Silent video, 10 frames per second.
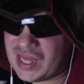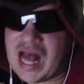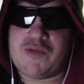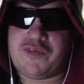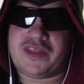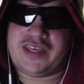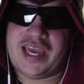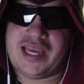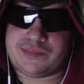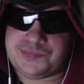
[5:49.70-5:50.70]
I went for the
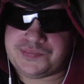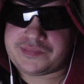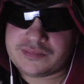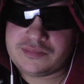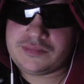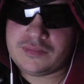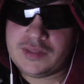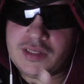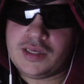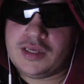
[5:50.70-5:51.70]
game
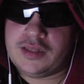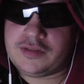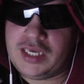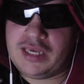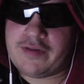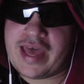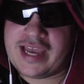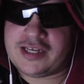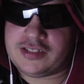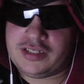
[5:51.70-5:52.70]
see if it
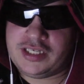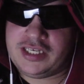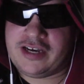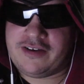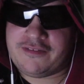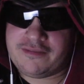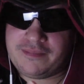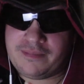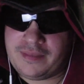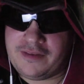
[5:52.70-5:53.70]
actually uh,
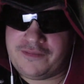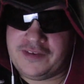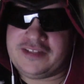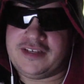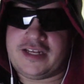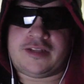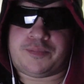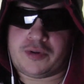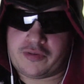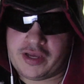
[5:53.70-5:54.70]
fits in as it
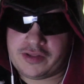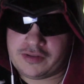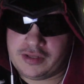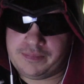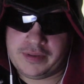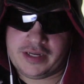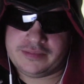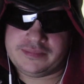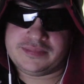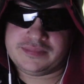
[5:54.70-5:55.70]
progresses, but